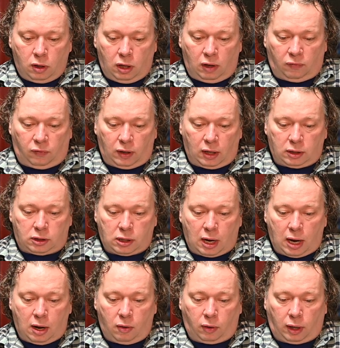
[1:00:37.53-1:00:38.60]
If yes,
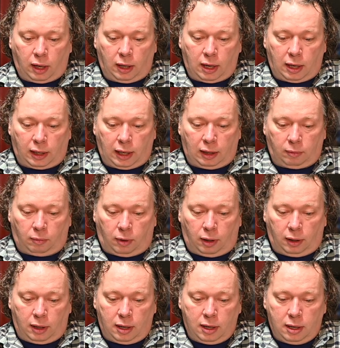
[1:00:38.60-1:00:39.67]
how can I get
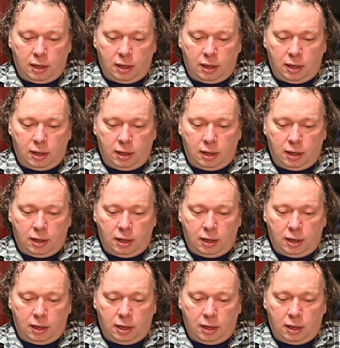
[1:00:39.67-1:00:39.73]
one?